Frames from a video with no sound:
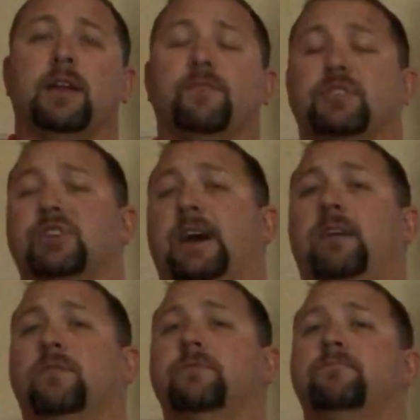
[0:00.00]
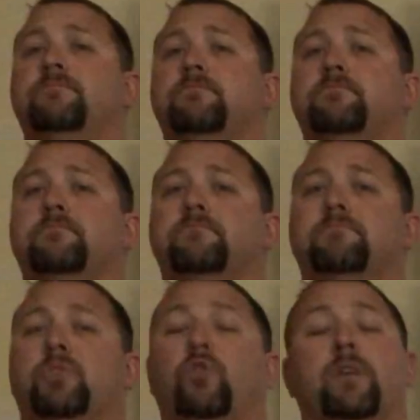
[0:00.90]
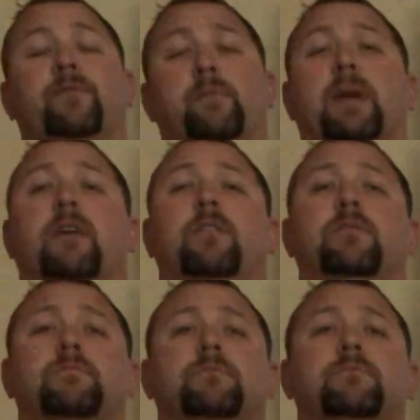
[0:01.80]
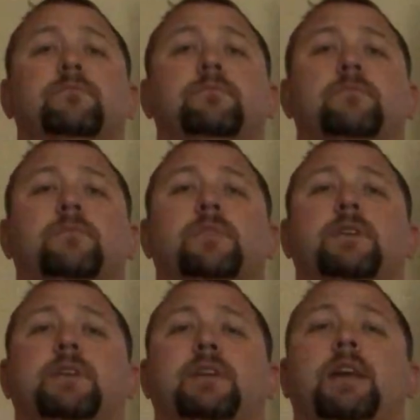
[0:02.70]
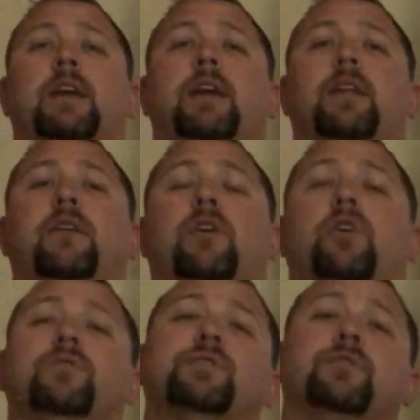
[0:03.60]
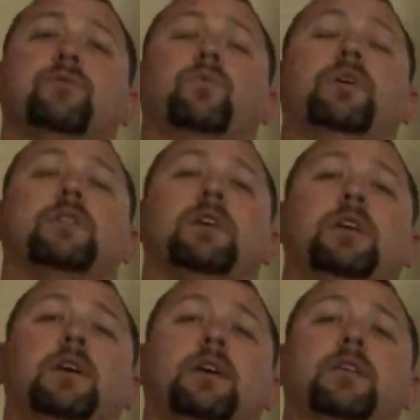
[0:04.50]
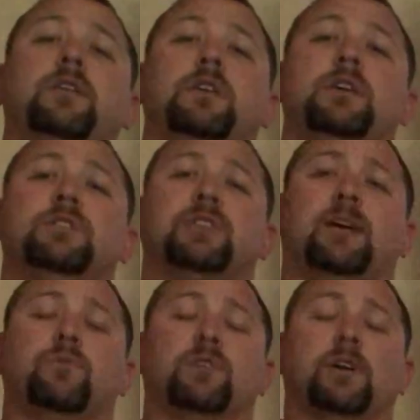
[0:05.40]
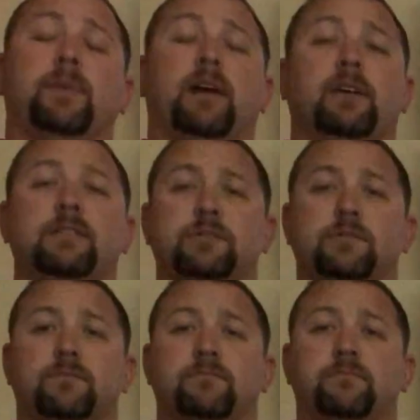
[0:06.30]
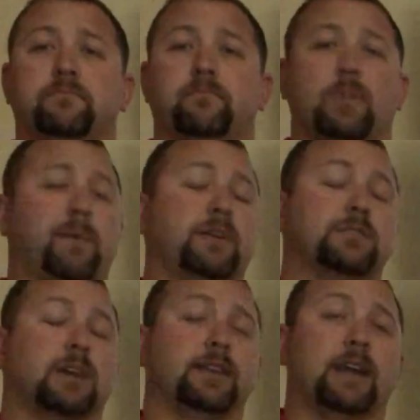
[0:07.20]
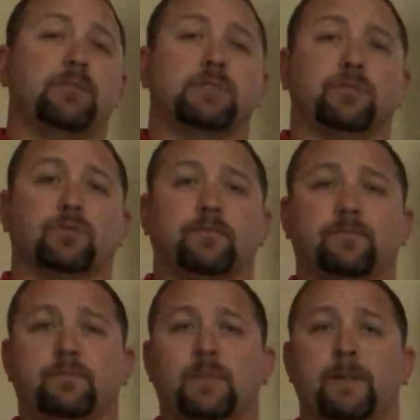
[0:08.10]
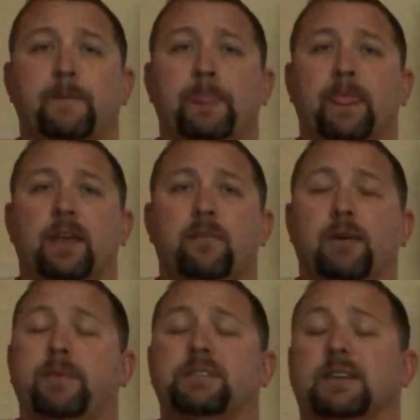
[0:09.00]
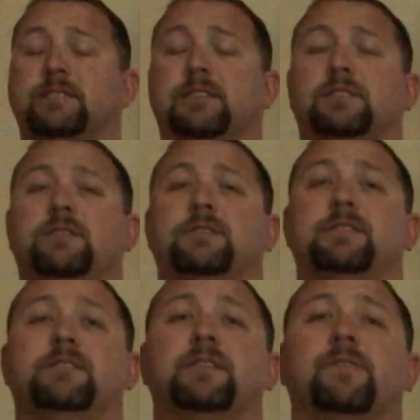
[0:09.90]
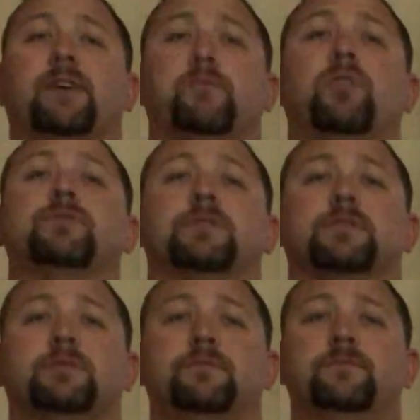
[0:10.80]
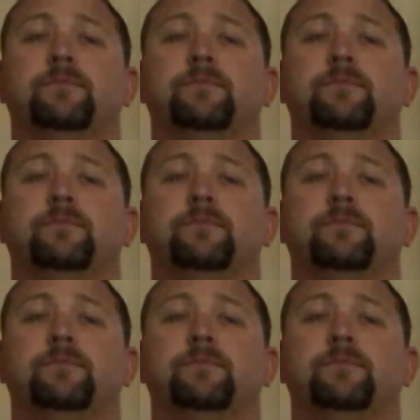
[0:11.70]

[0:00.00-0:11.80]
If a child or if a parent can alter what the child will come out as, maybe it's got Down syndrome, maybe it's got cystic fibrosis.